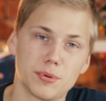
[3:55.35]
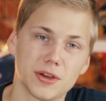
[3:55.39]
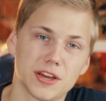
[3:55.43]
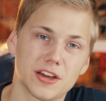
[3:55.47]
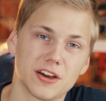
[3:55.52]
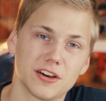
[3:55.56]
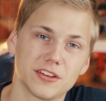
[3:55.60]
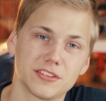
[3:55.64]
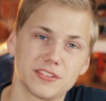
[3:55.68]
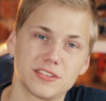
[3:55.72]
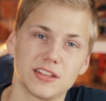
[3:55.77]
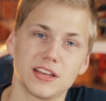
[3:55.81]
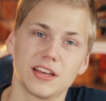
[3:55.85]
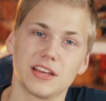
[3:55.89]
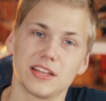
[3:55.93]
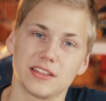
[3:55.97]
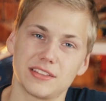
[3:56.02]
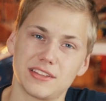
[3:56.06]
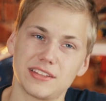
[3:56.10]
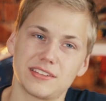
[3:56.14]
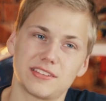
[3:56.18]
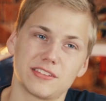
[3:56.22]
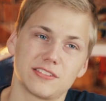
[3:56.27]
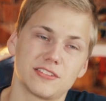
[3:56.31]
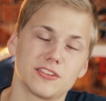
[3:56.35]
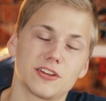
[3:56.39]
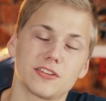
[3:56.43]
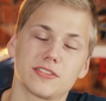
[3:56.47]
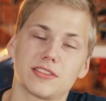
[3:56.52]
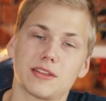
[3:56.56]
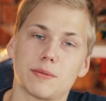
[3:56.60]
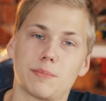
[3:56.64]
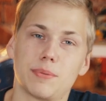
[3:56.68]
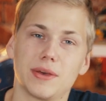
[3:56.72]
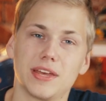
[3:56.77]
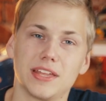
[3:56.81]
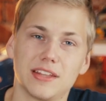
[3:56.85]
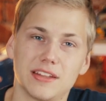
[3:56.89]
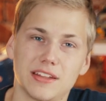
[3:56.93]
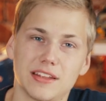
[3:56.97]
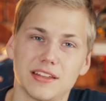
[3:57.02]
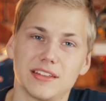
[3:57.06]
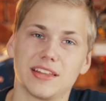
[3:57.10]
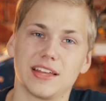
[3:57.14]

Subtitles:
because this is not the pin